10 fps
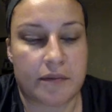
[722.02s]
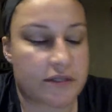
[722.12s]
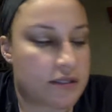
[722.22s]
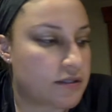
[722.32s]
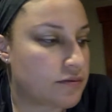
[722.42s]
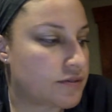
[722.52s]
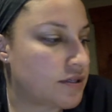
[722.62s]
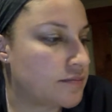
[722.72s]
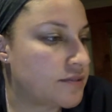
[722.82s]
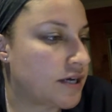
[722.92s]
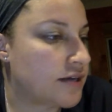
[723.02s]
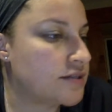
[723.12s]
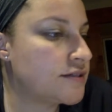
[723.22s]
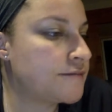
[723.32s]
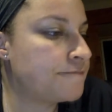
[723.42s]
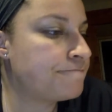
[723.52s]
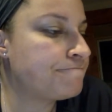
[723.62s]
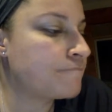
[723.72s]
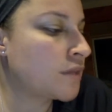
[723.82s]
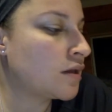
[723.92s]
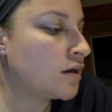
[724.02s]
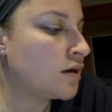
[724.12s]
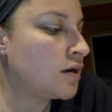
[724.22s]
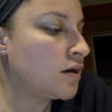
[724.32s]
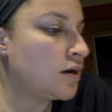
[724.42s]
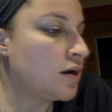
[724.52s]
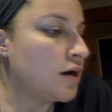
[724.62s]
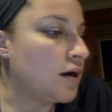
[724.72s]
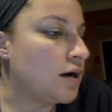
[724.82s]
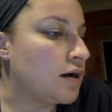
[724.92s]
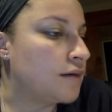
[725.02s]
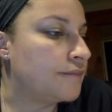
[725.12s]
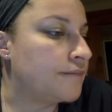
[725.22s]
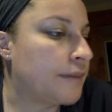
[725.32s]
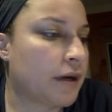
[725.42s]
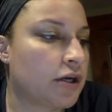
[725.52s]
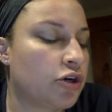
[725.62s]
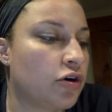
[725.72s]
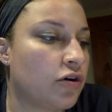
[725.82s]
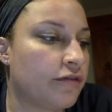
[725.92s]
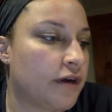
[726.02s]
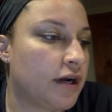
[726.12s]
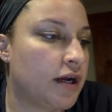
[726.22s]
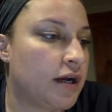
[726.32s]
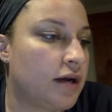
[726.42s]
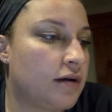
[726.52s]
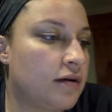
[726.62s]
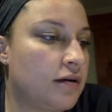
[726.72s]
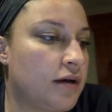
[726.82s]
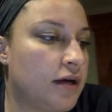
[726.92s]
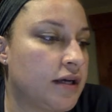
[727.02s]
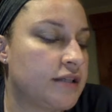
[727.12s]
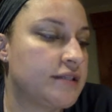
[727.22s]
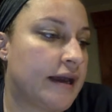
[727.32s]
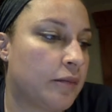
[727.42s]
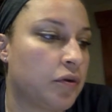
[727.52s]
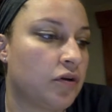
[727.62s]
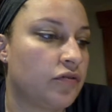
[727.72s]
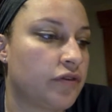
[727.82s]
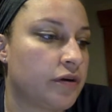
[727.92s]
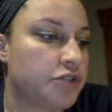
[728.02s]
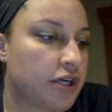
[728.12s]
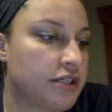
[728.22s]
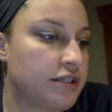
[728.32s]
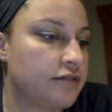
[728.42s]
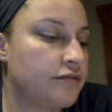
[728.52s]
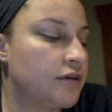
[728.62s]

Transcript: as its own subtest. I'm not going to go over an example for objectives